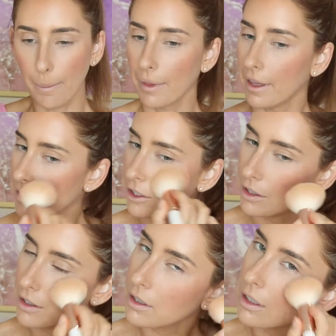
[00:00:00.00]
but that's
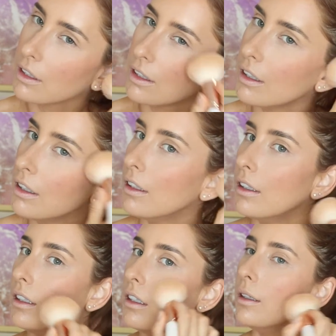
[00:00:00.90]
just
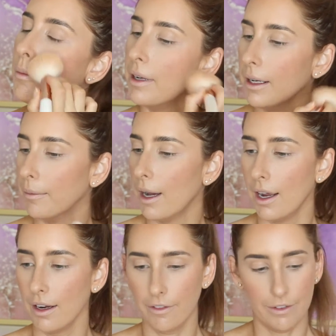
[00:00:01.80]
me and my
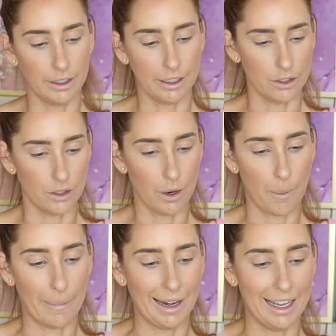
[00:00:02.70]
feelings on
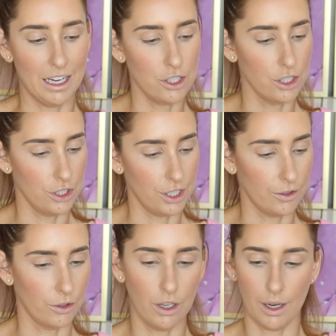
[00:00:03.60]
blush in general.